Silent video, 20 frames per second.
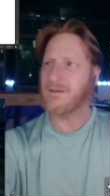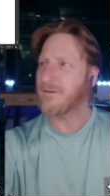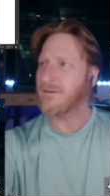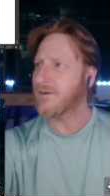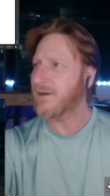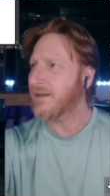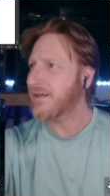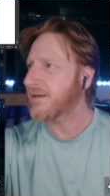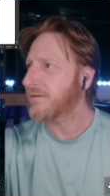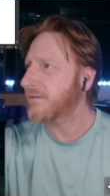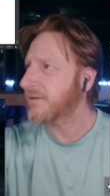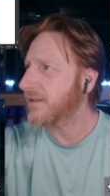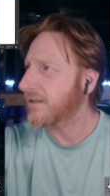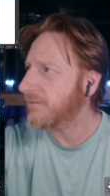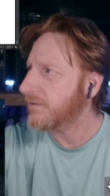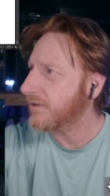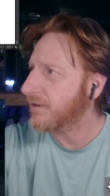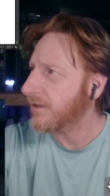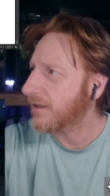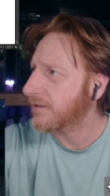never
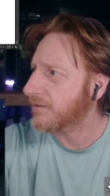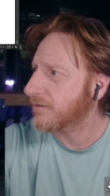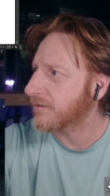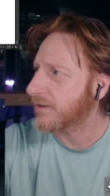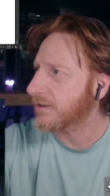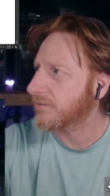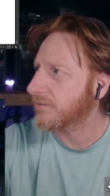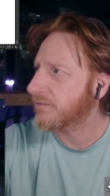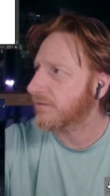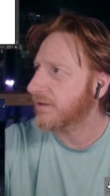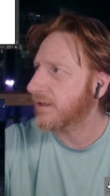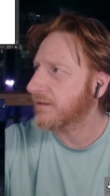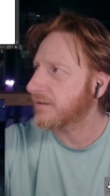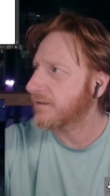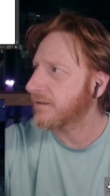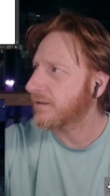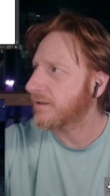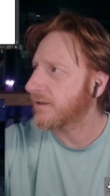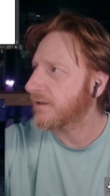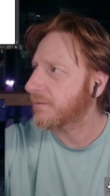gave you guys a link for that, did I?